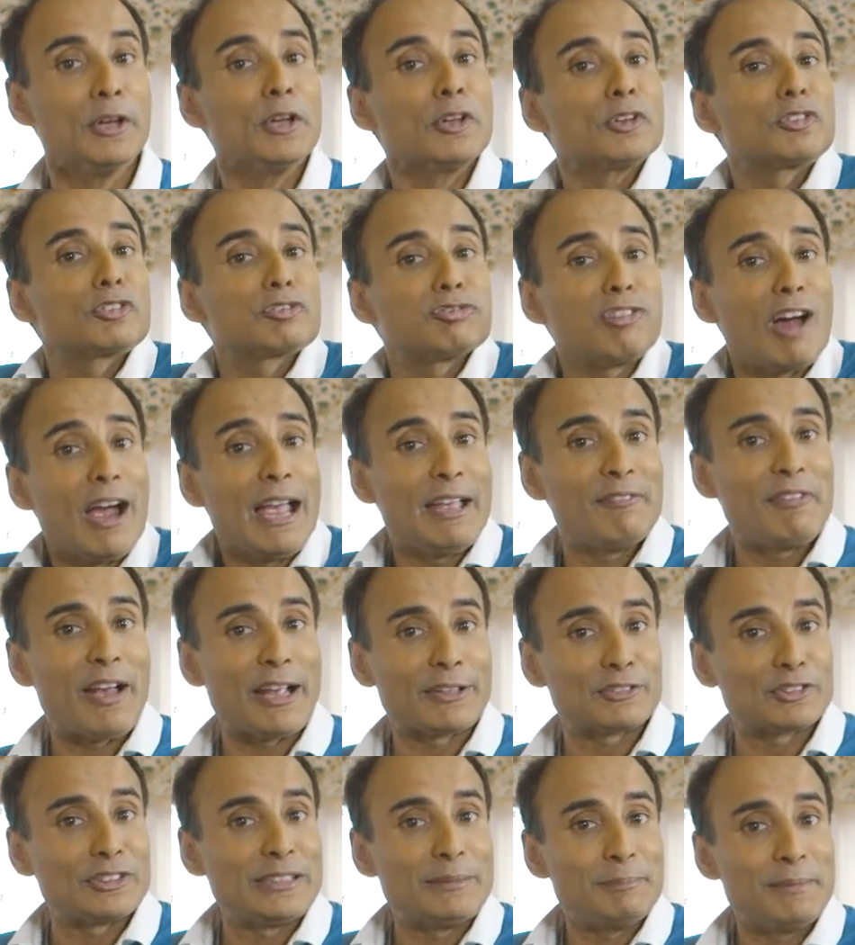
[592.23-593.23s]
Shrive
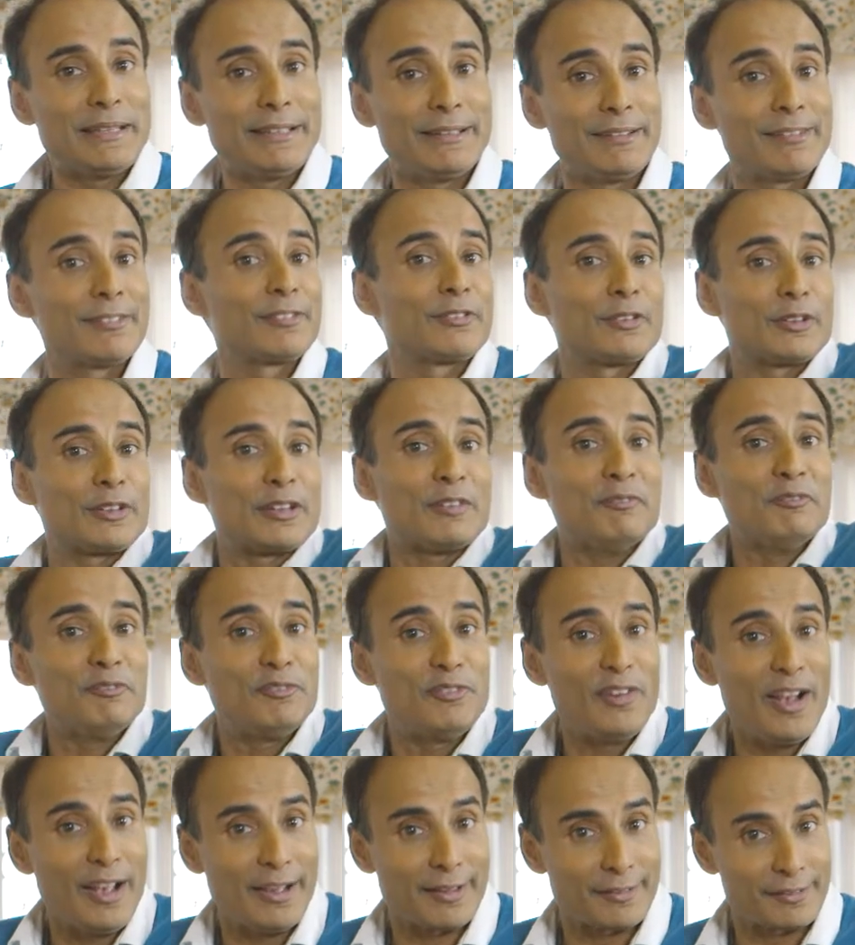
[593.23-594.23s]
actually means to
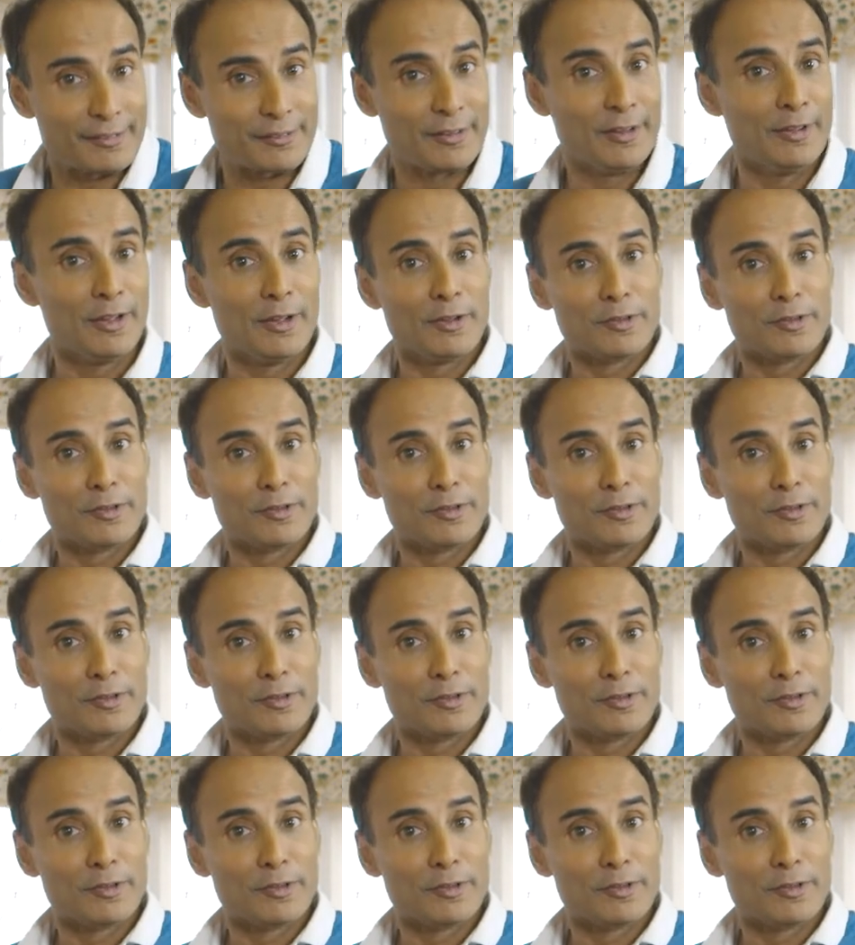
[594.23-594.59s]
confess.